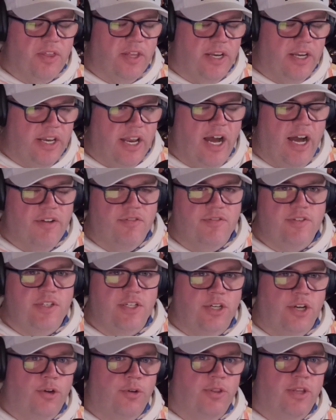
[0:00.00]
enough to
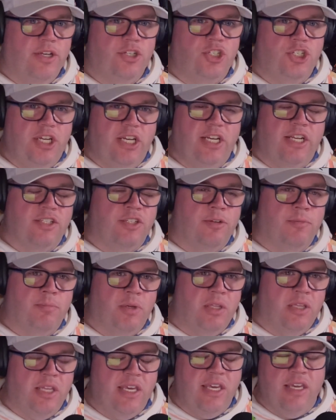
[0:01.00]
know that she doesn't
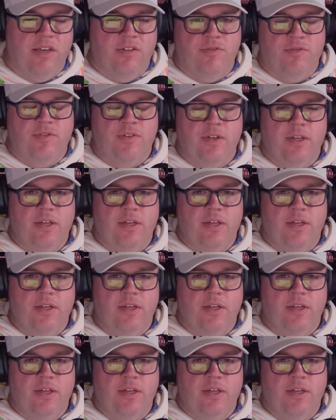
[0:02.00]
believe,